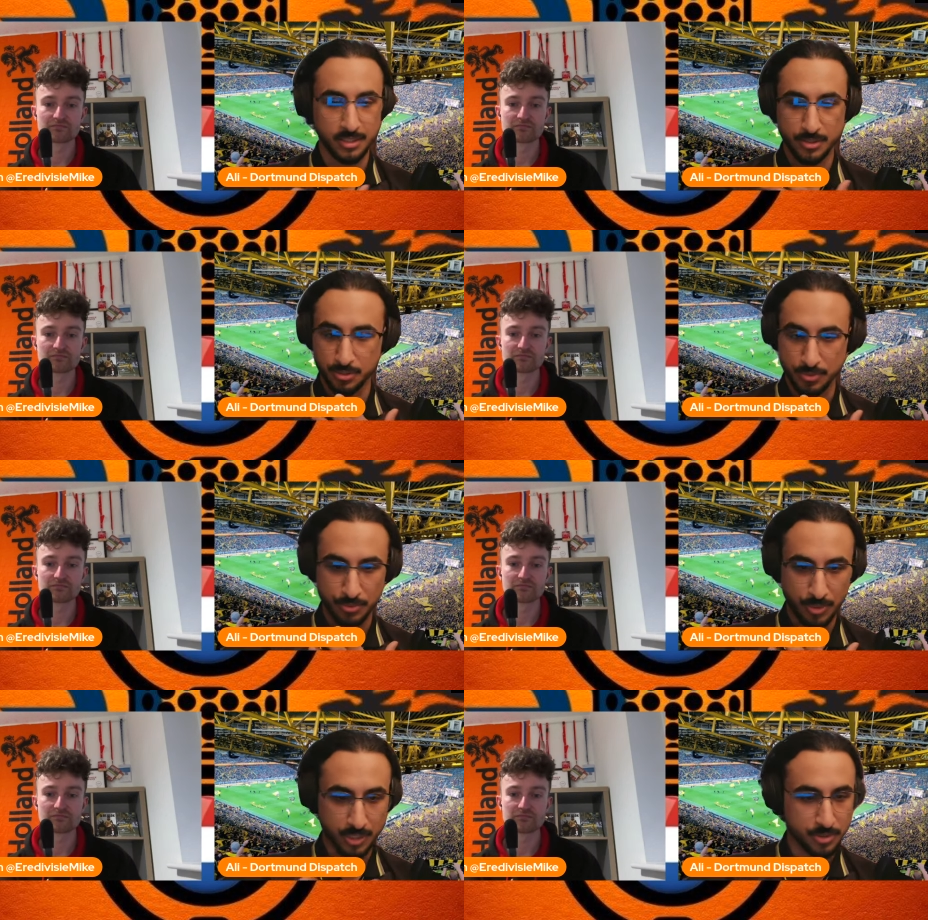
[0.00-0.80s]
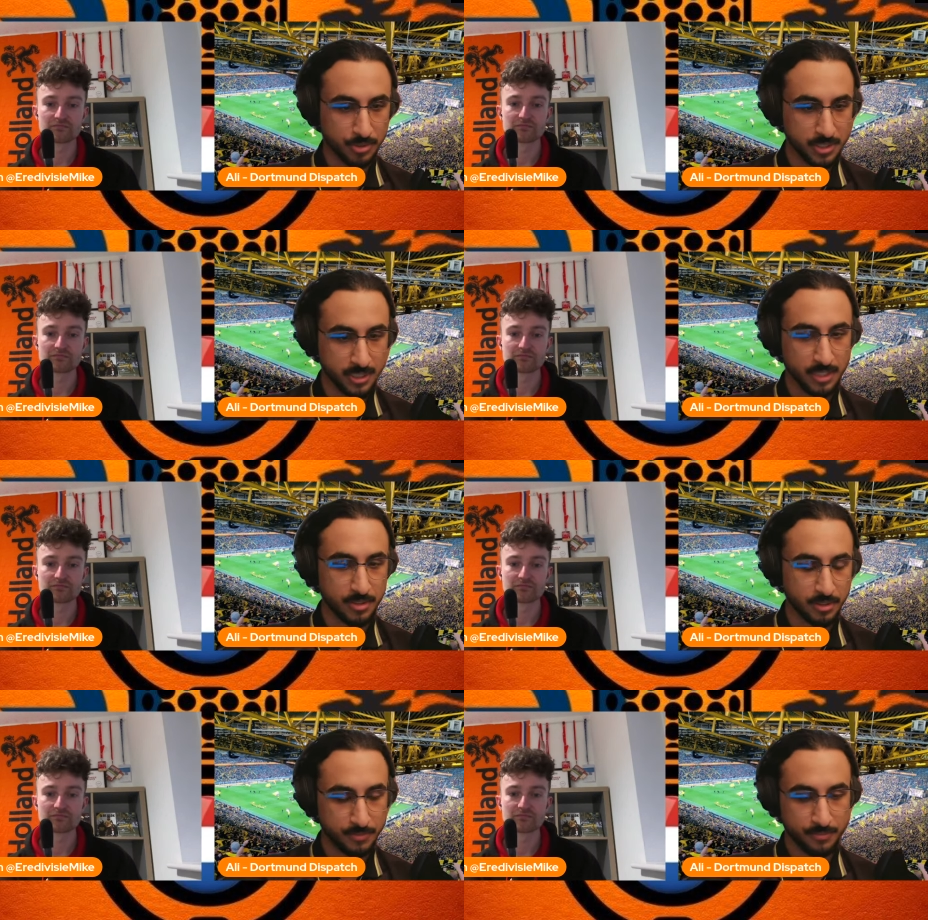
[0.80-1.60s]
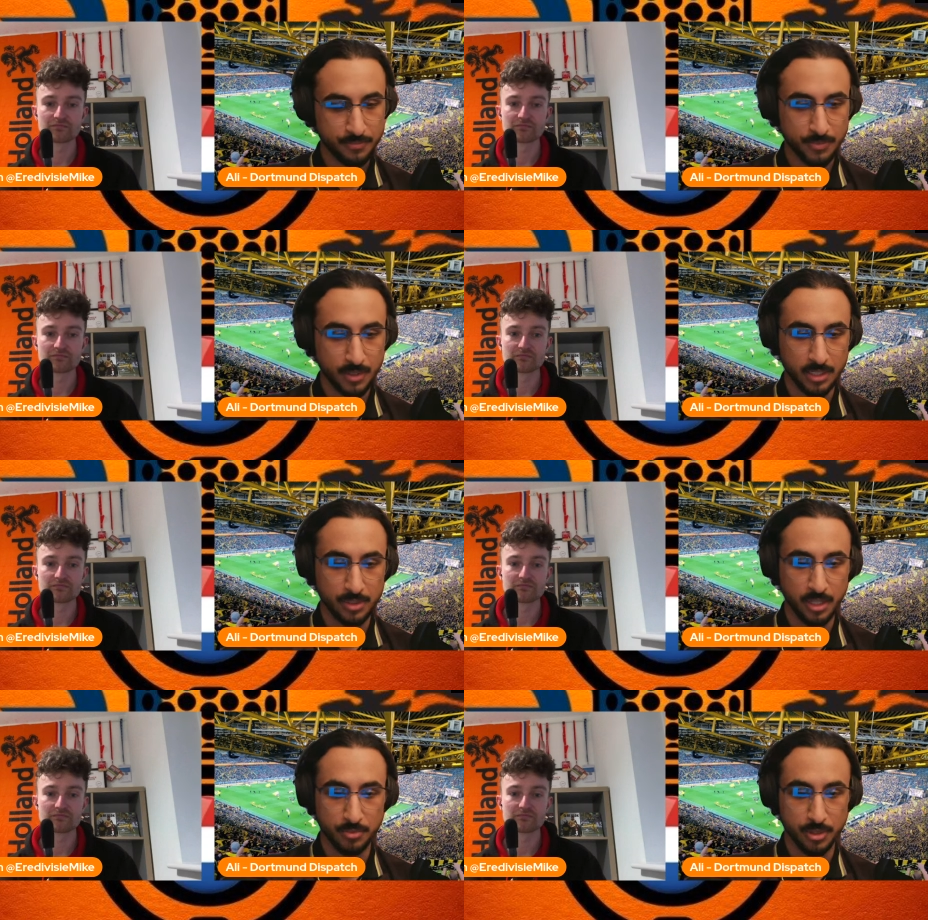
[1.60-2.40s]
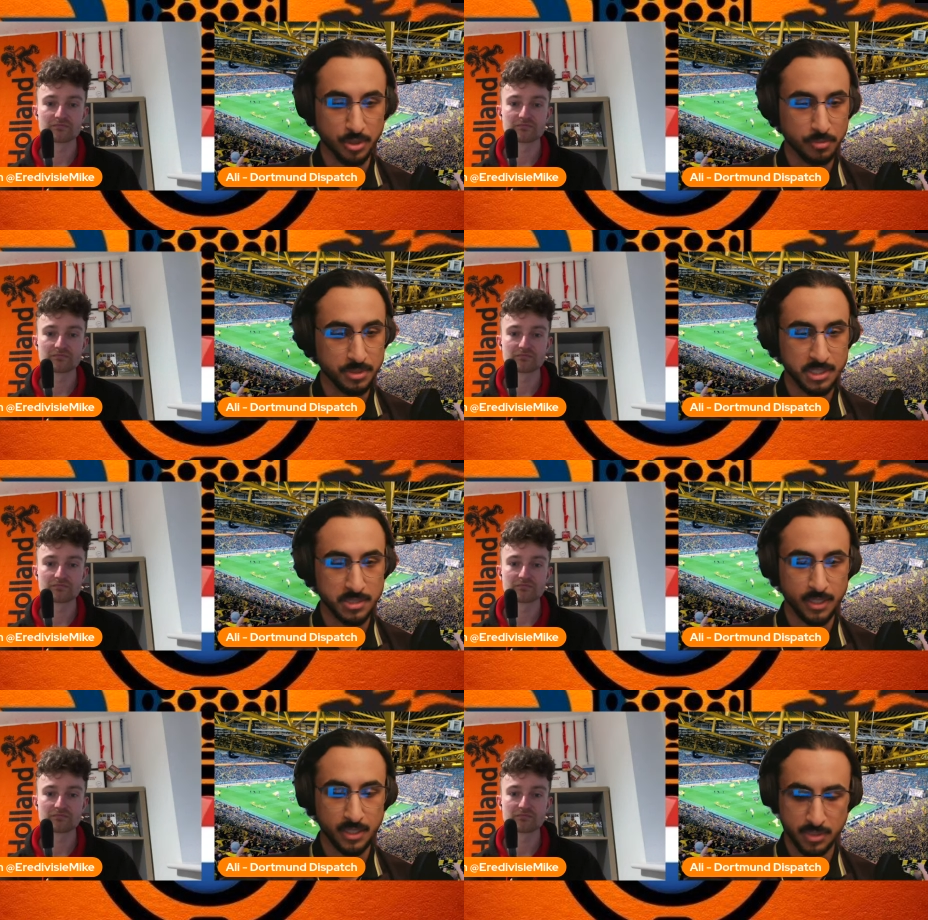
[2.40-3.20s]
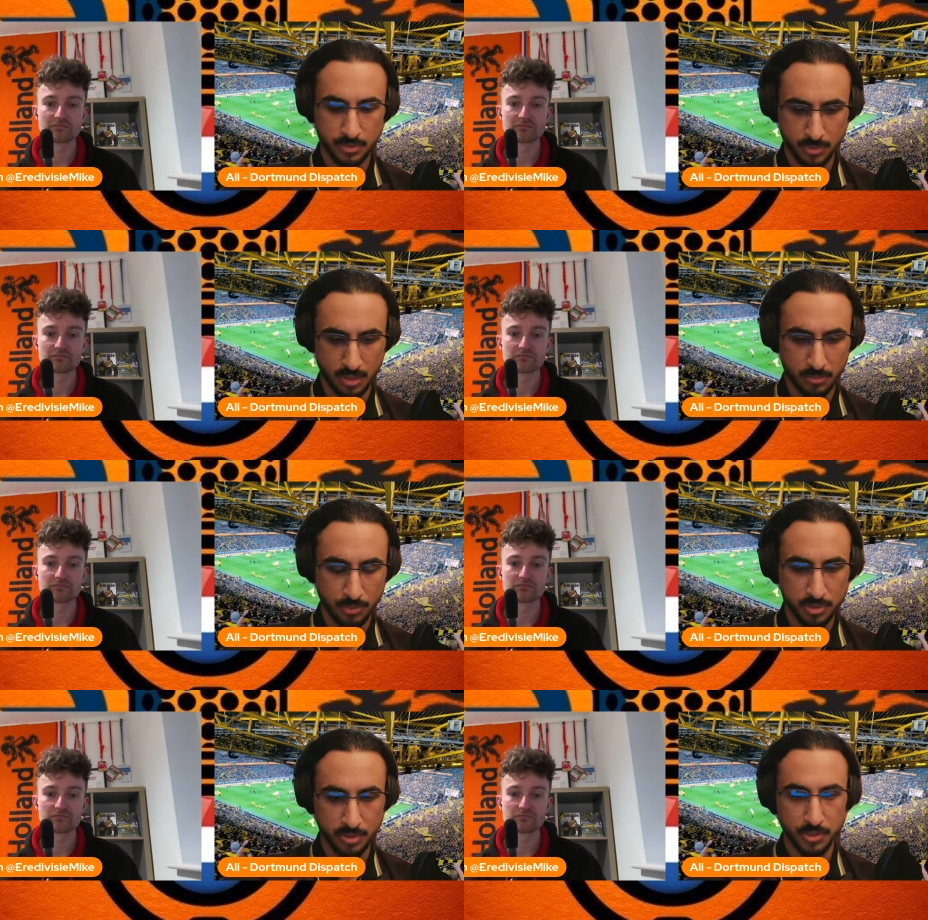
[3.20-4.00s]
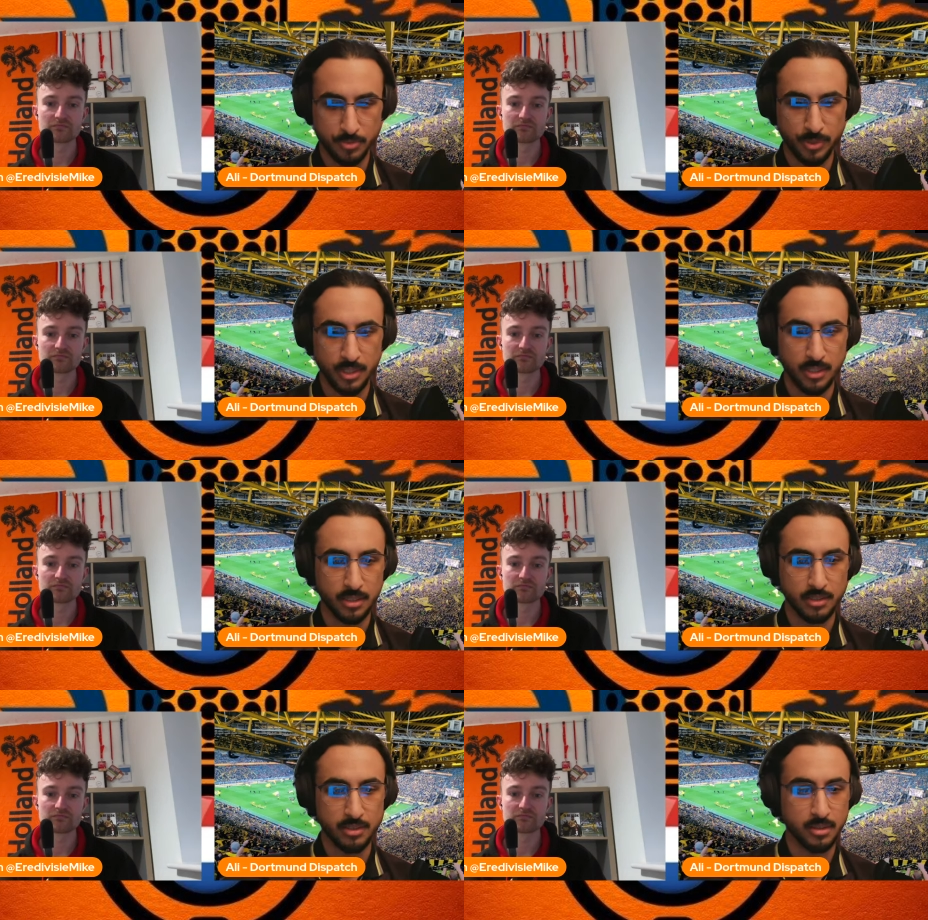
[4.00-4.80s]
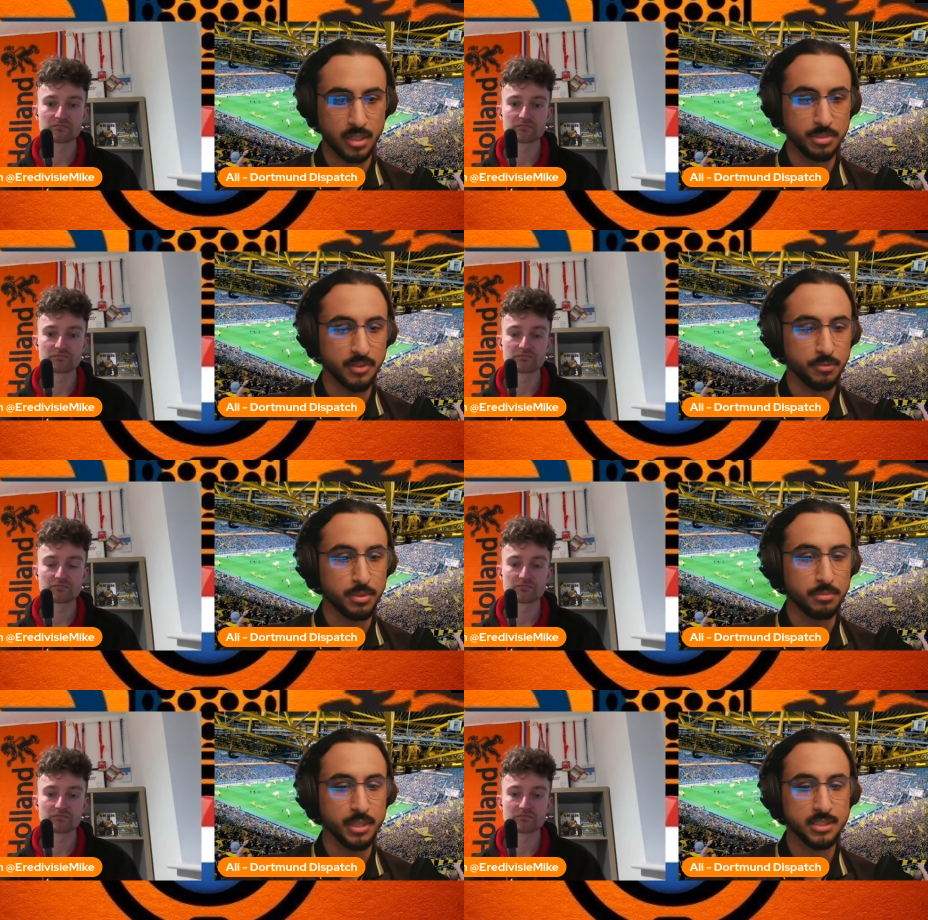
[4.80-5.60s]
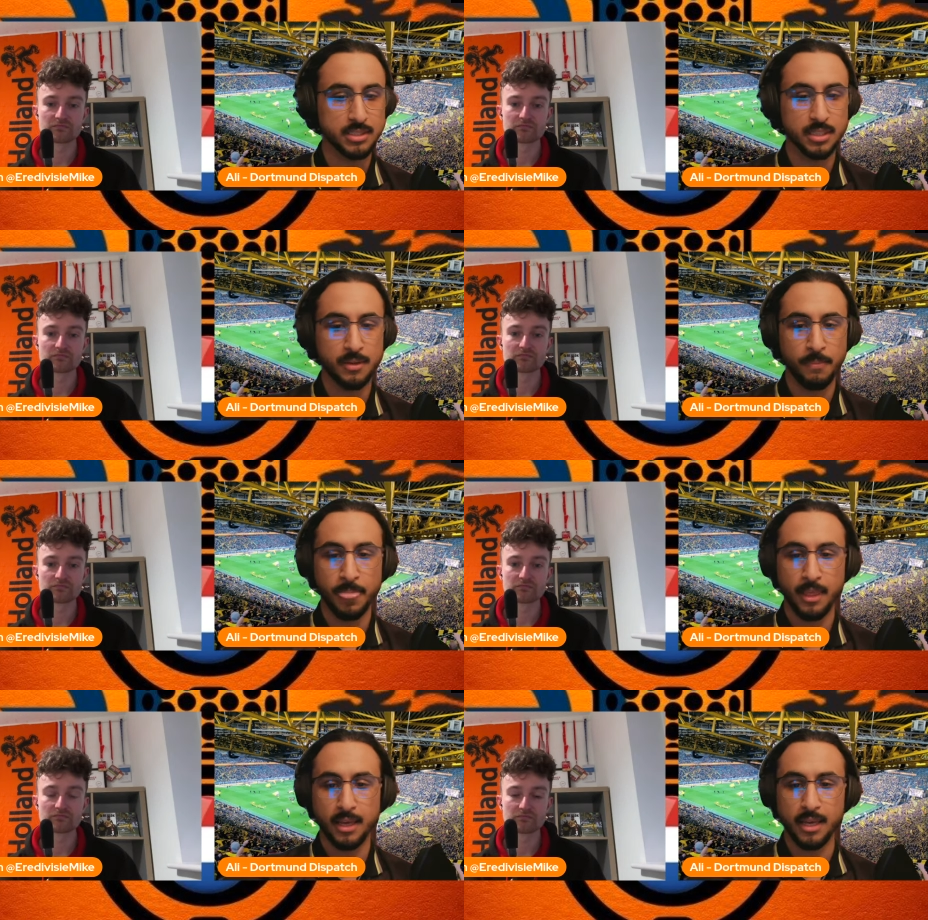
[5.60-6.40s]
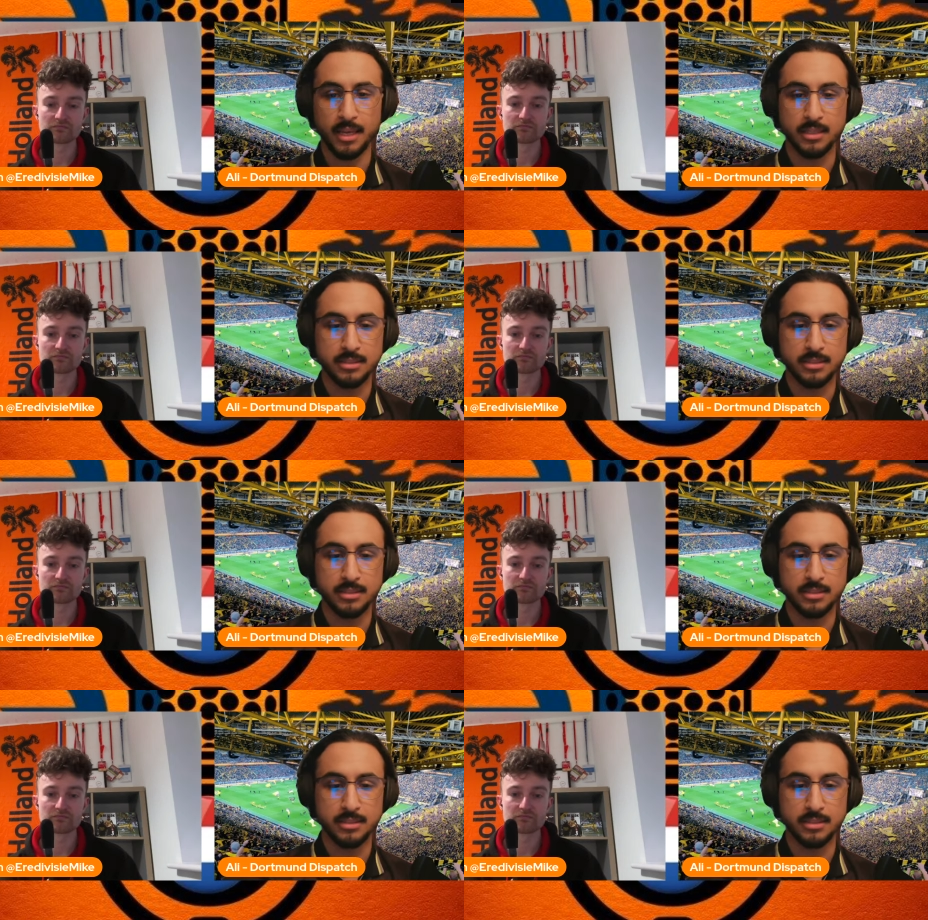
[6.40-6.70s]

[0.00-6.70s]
Speaker 1: to join together and create Dortmund Dispatch. Most of us write on BVB Buzz. And